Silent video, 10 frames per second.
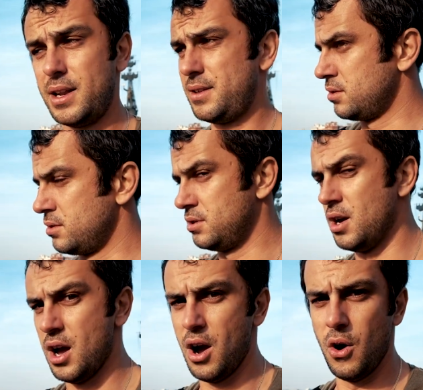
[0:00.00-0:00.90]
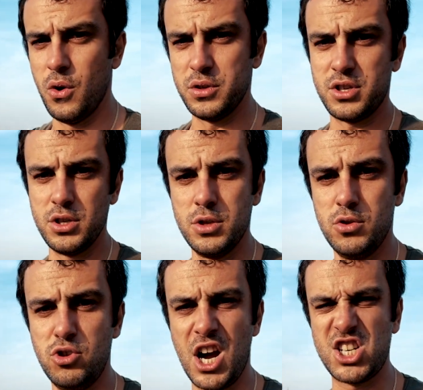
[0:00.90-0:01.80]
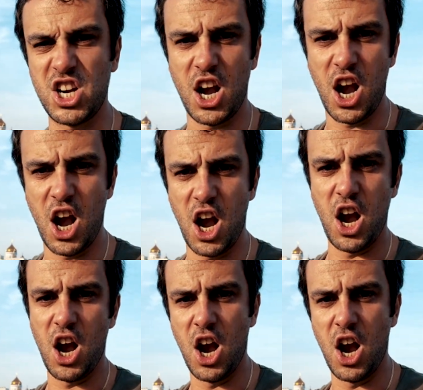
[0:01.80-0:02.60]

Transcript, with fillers: and go to Russia.